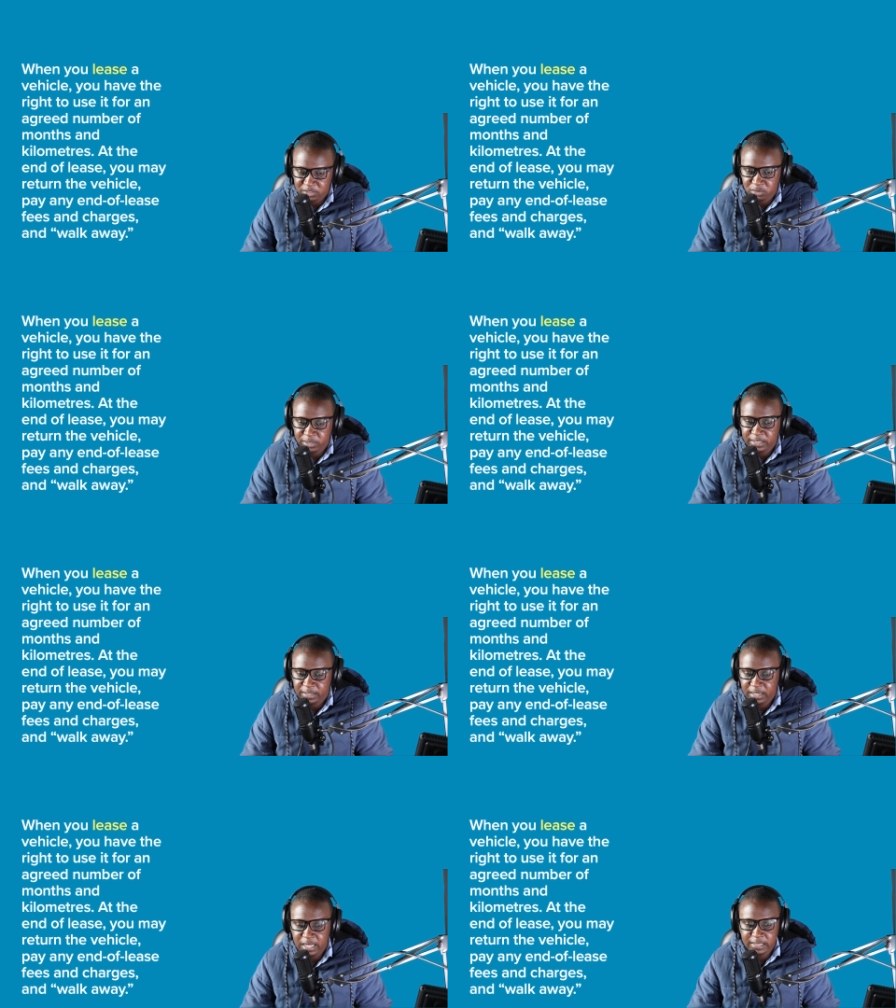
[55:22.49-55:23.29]
So
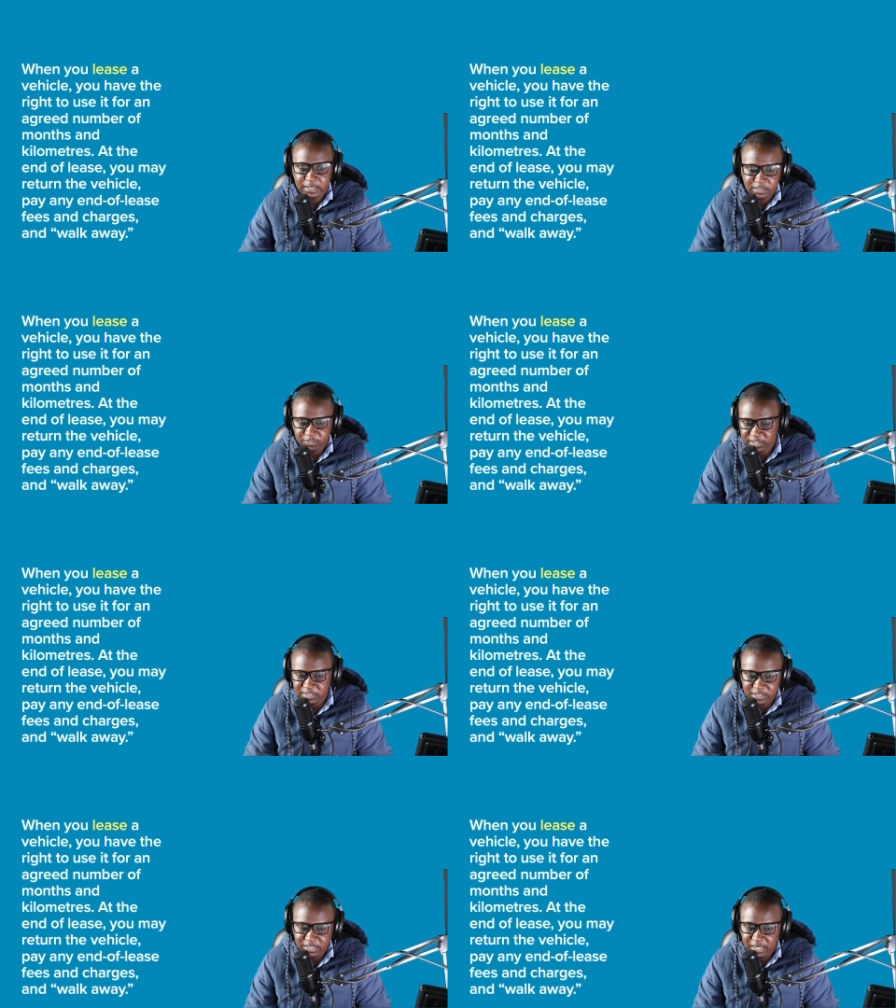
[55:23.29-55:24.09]
the difference
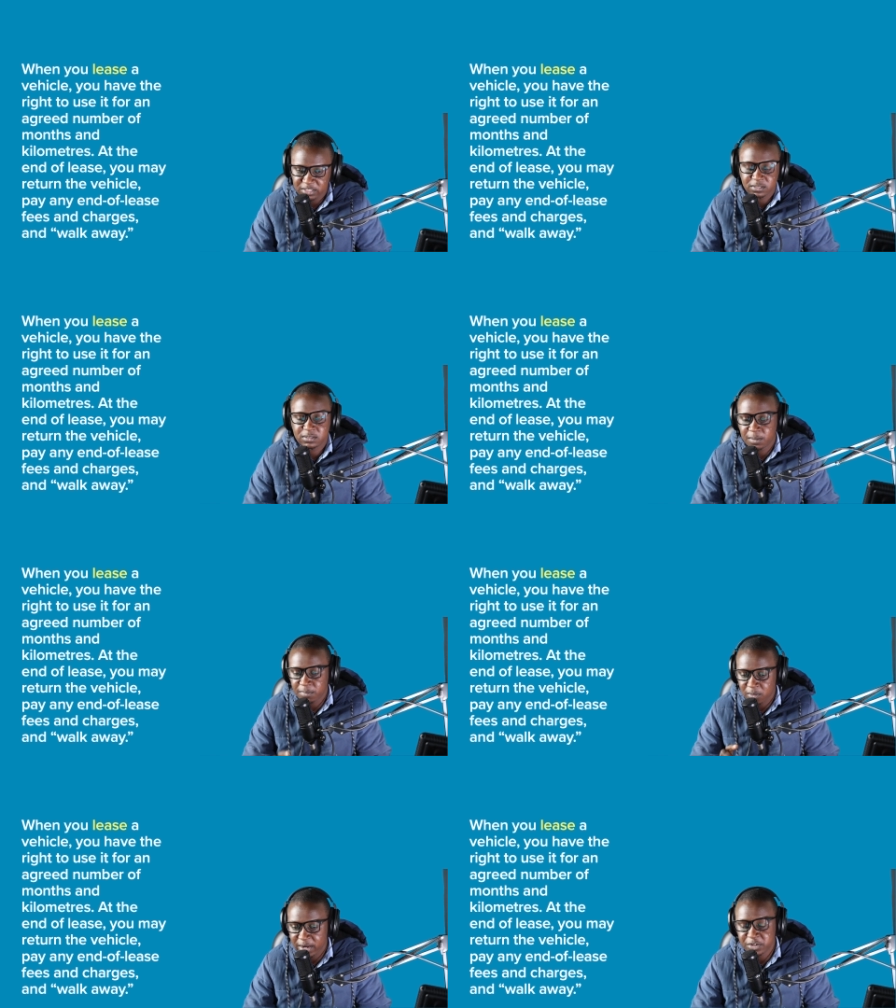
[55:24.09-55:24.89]
here is, number
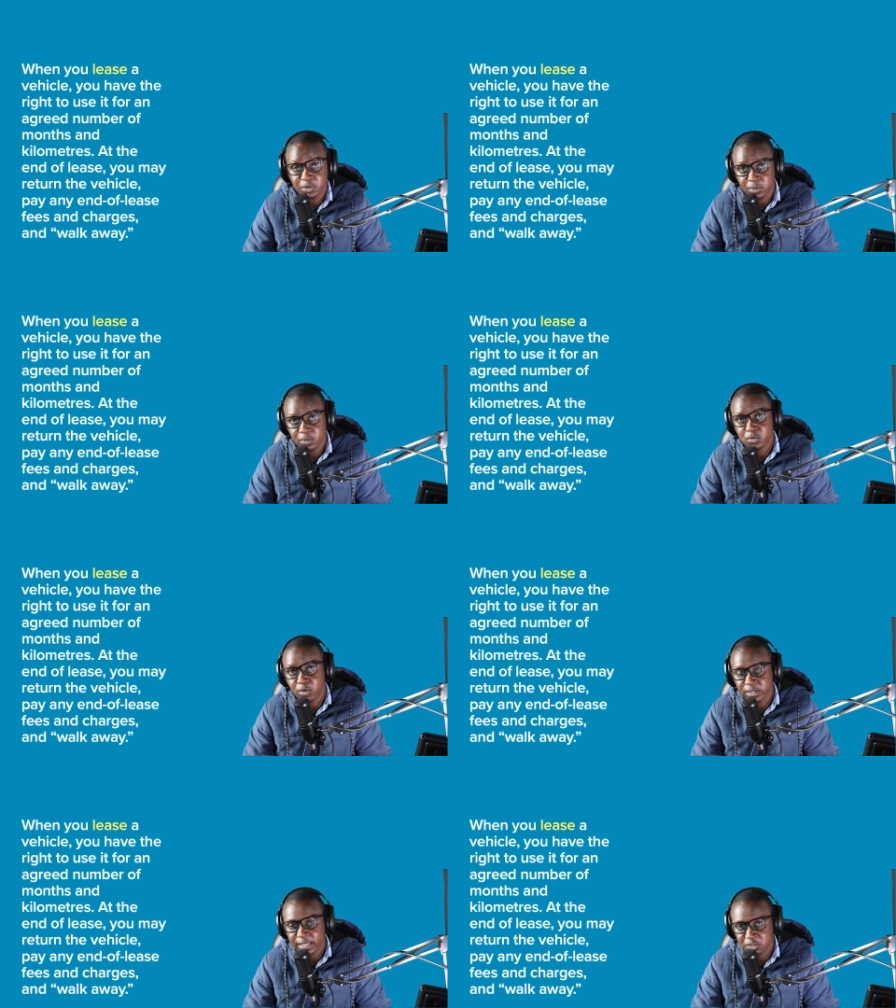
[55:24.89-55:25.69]
one, you
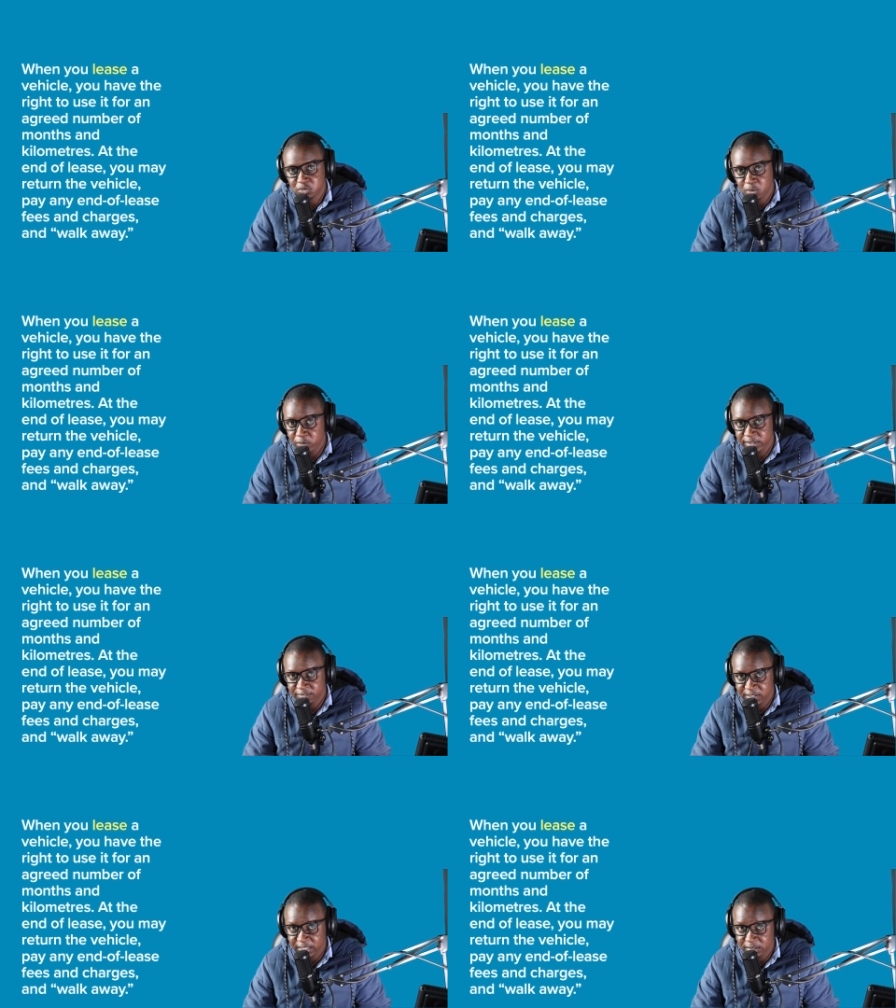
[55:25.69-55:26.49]
don't get to own the
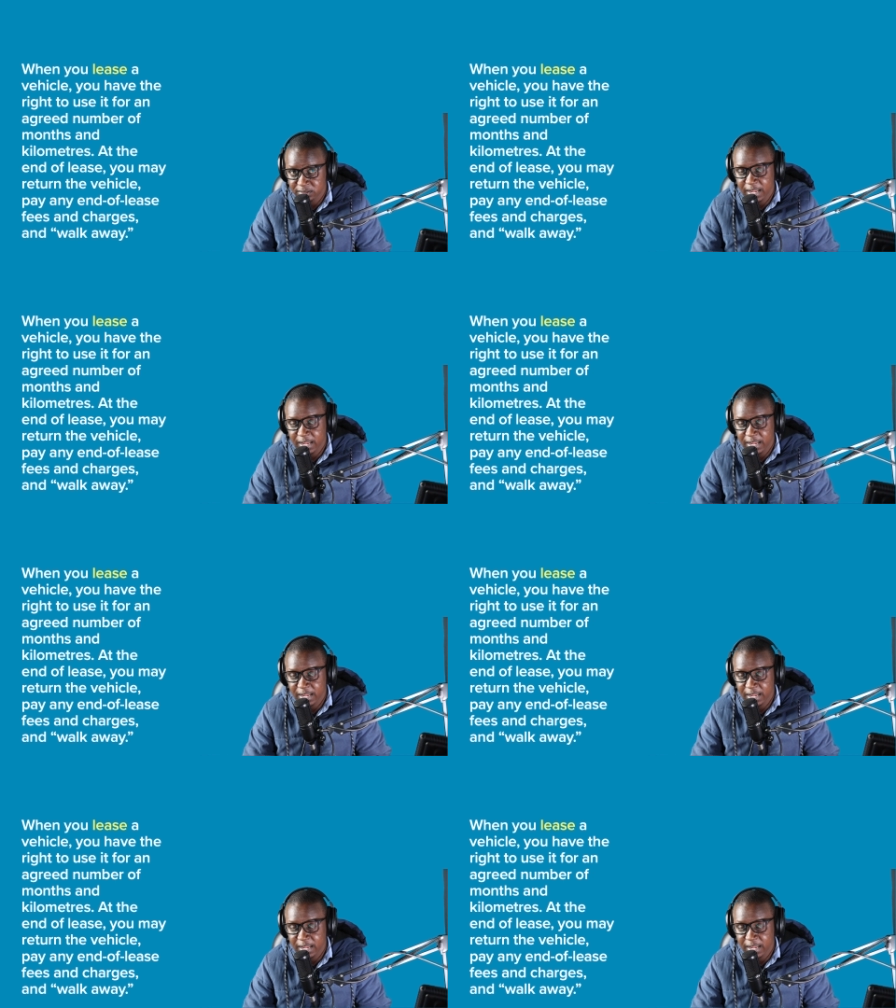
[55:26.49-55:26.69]
vehicle.